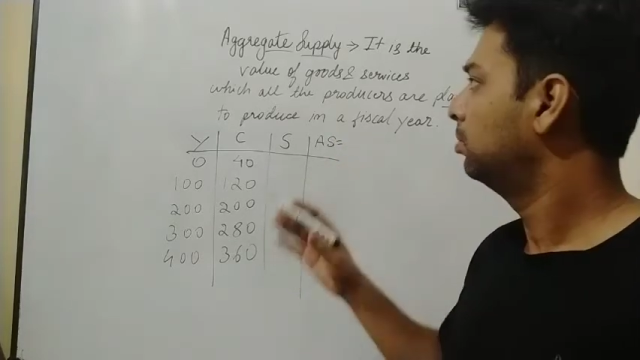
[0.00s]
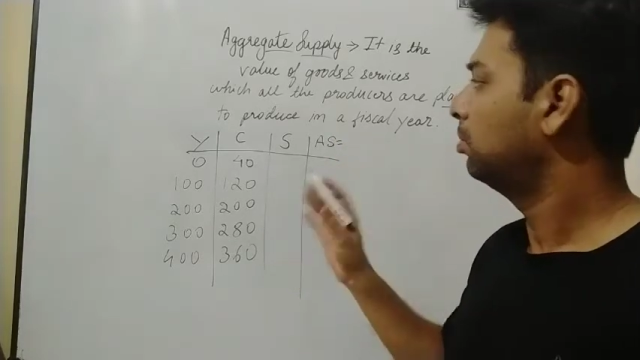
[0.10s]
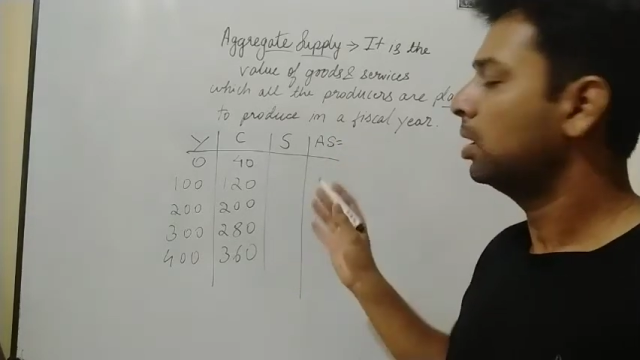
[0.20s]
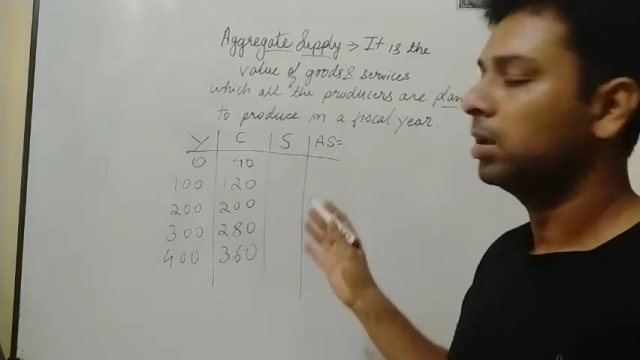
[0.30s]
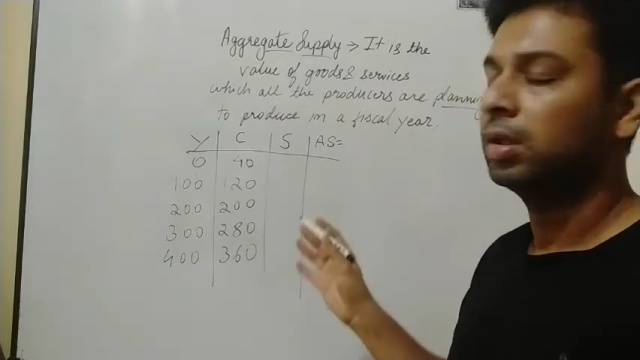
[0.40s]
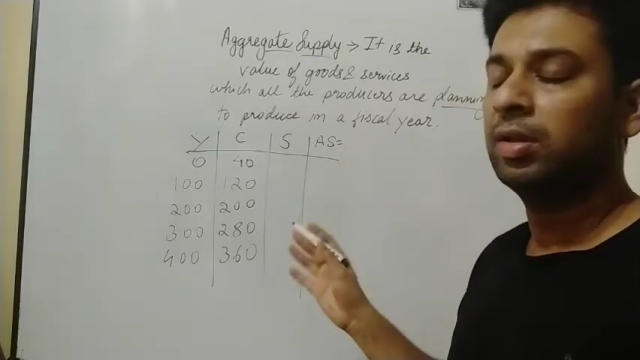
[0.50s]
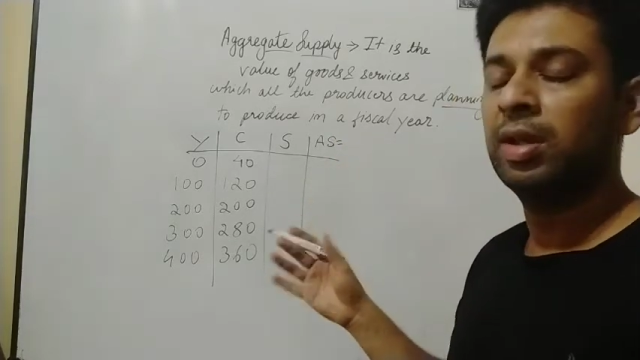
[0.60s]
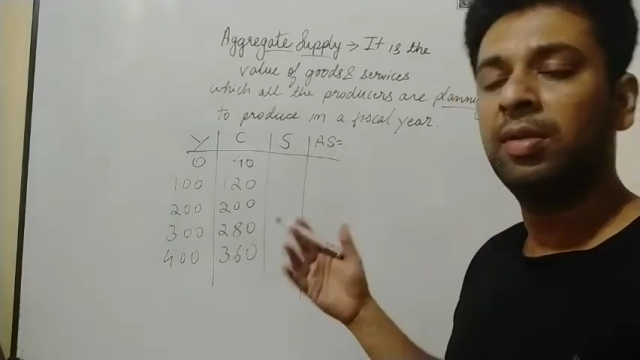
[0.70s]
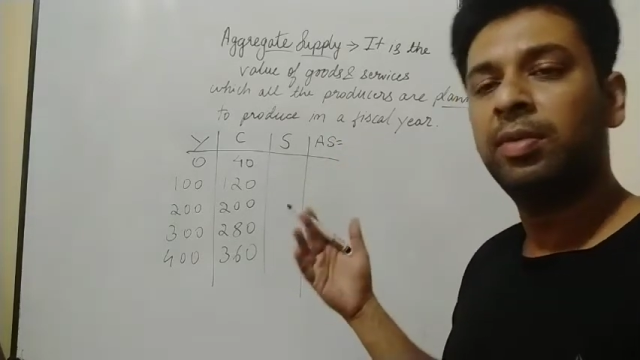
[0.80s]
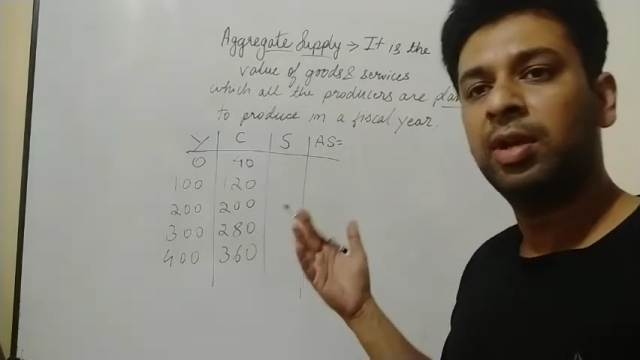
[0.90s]
but
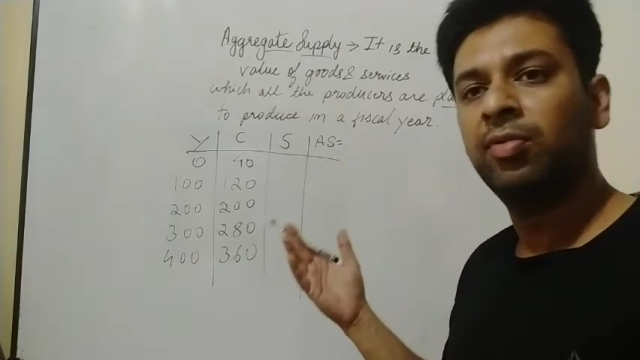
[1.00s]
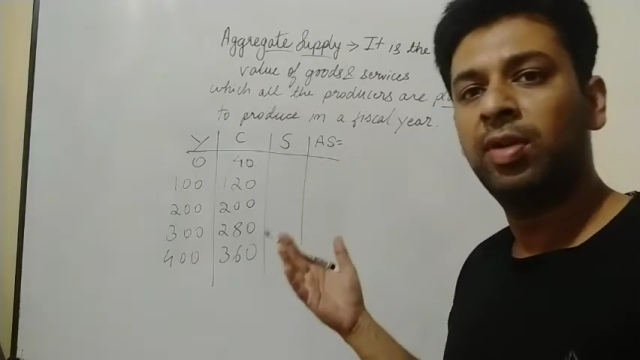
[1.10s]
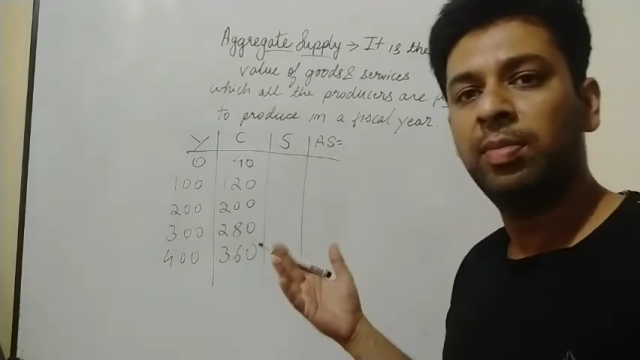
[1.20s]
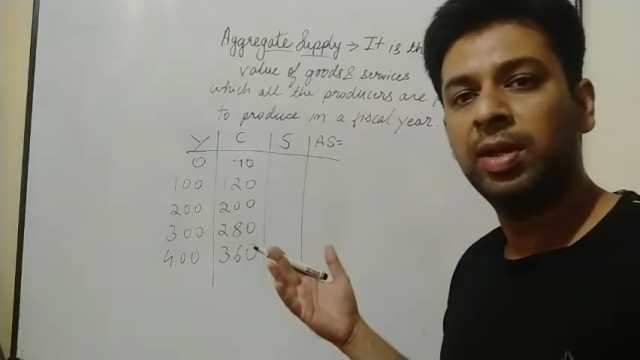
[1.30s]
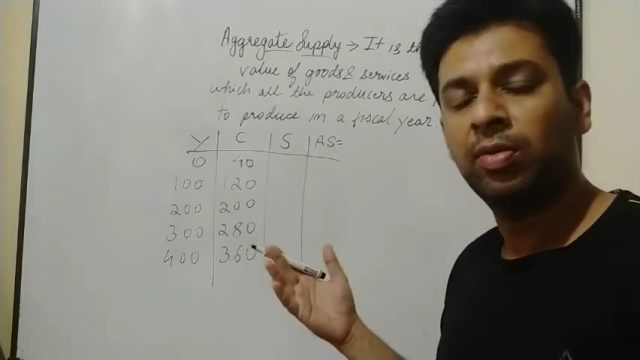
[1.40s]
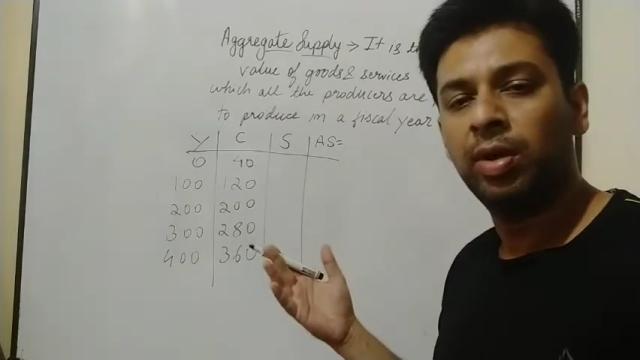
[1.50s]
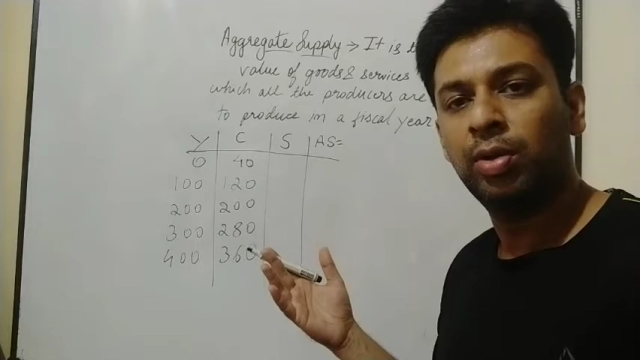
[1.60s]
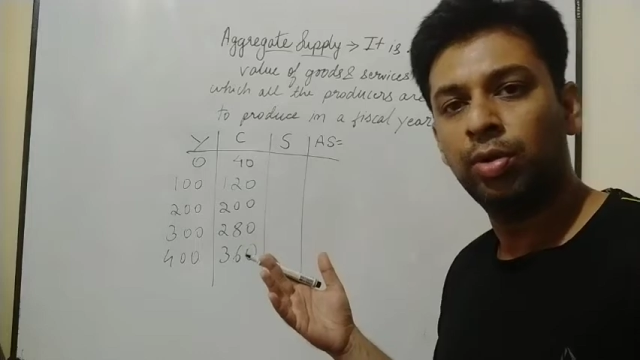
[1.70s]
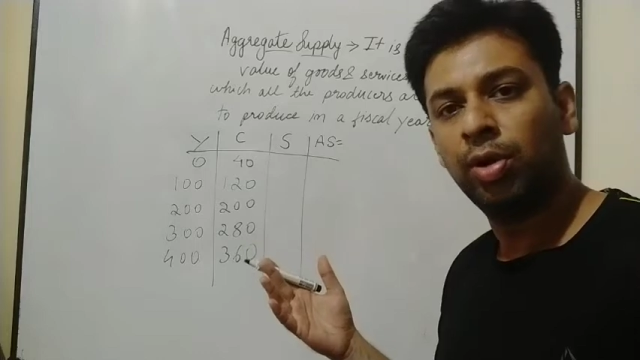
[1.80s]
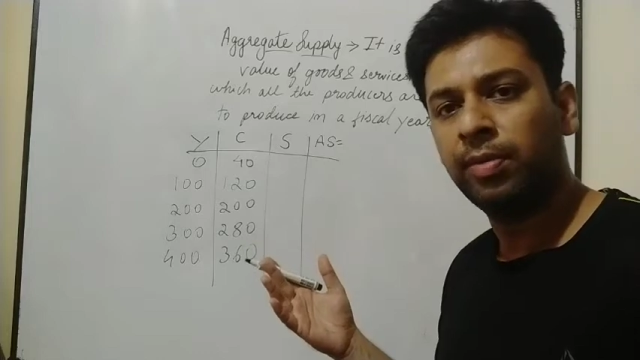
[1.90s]
it will be equal
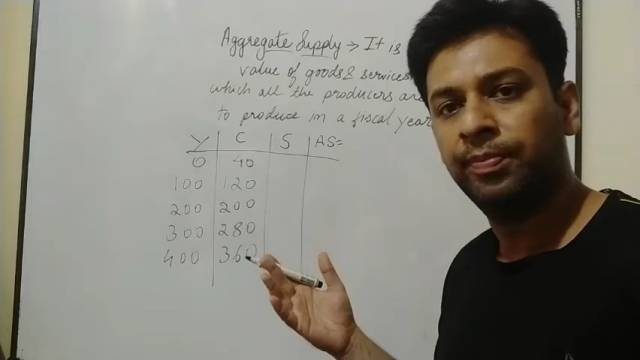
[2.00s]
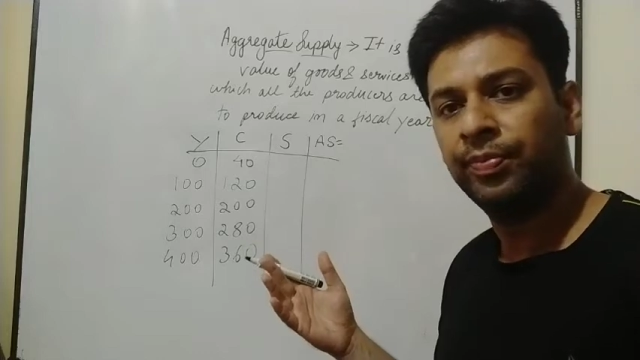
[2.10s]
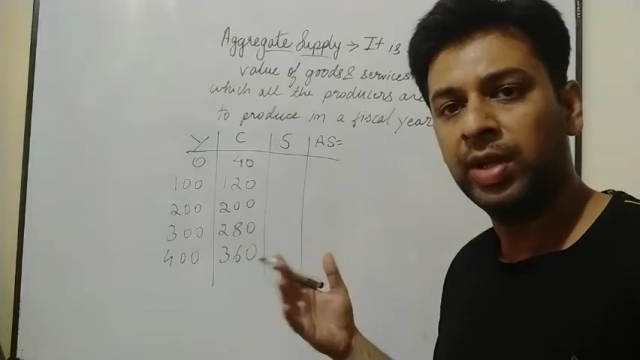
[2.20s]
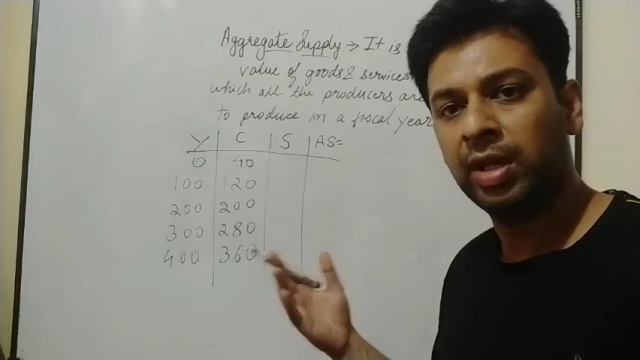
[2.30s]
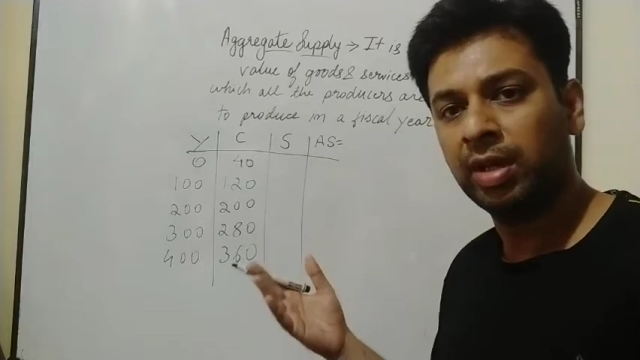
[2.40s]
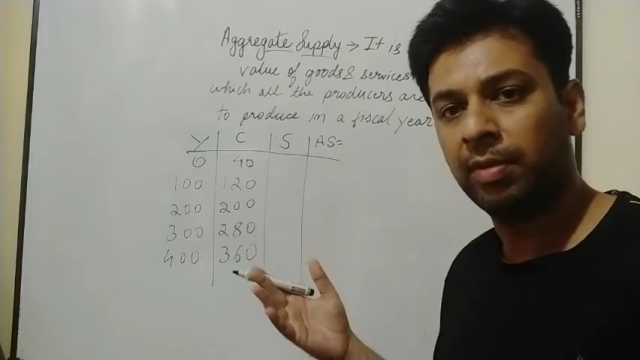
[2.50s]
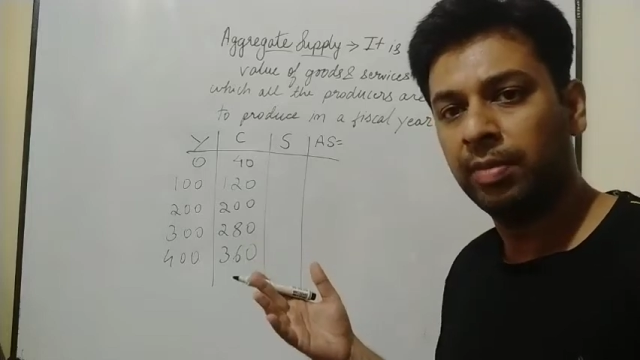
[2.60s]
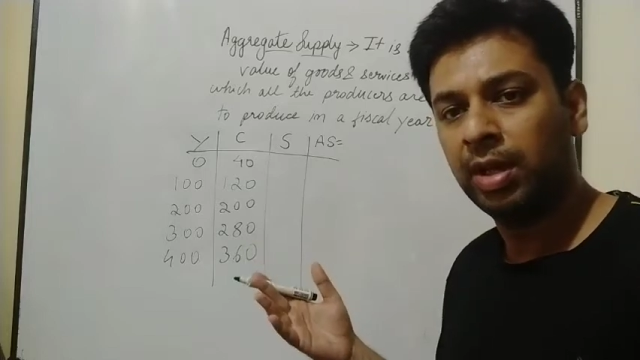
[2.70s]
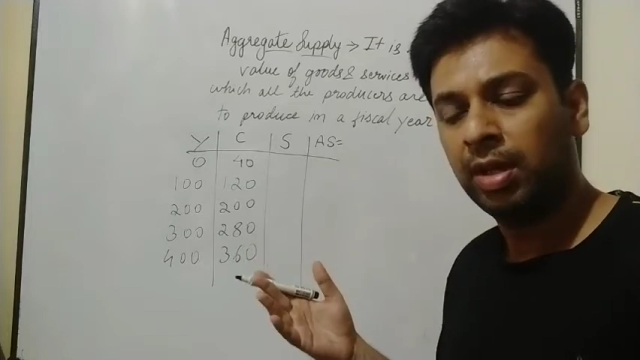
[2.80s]
to your income,